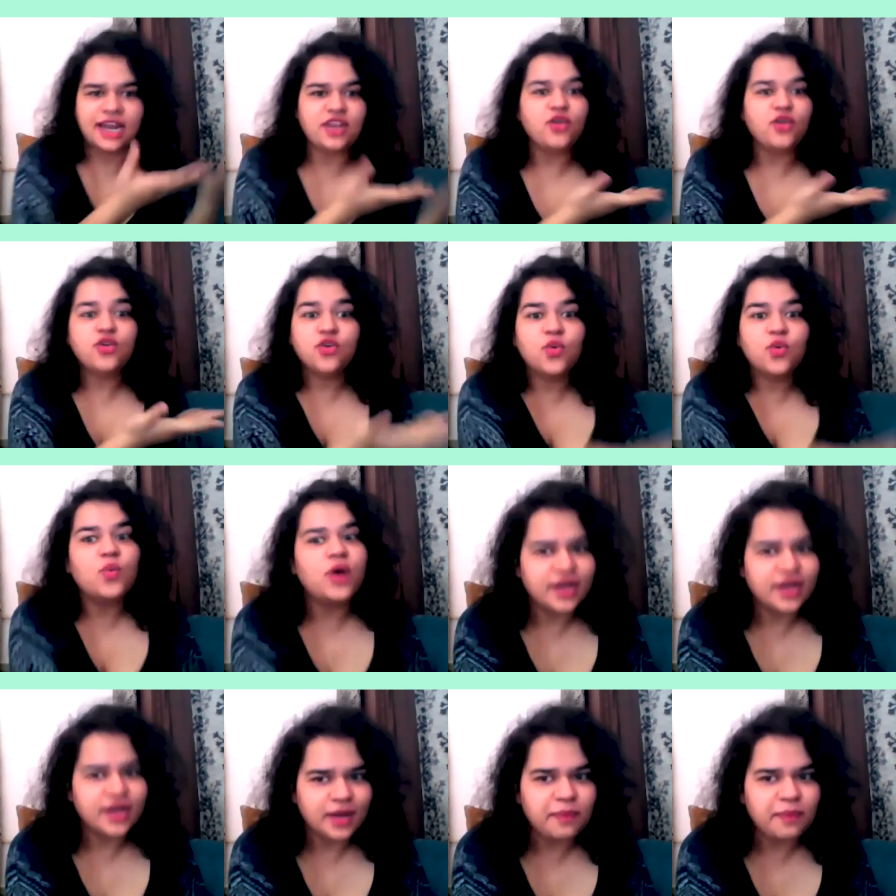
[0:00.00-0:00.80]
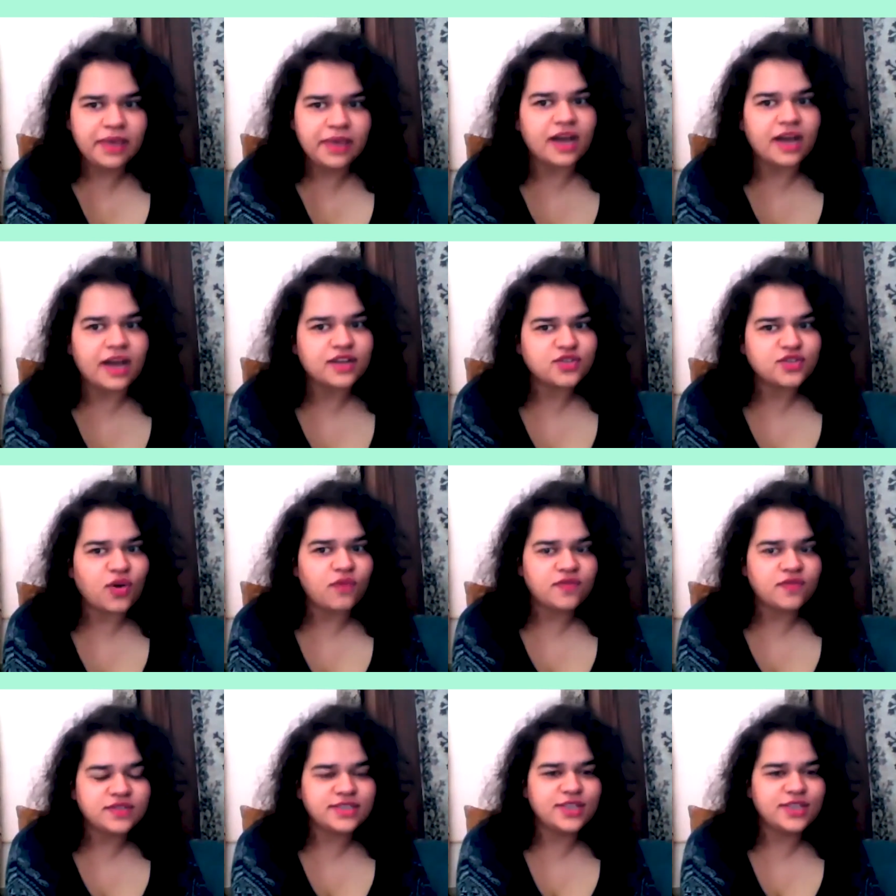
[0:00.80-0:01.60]
and you know, you worked in PR, so
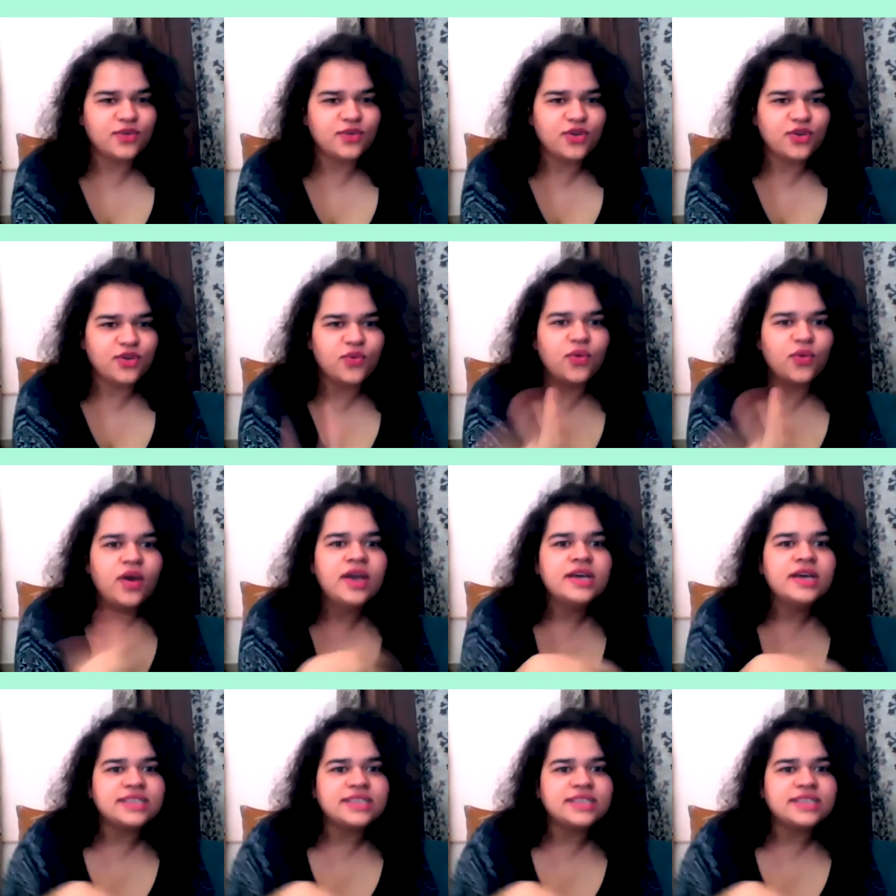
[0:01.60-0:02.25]
obviously you knew,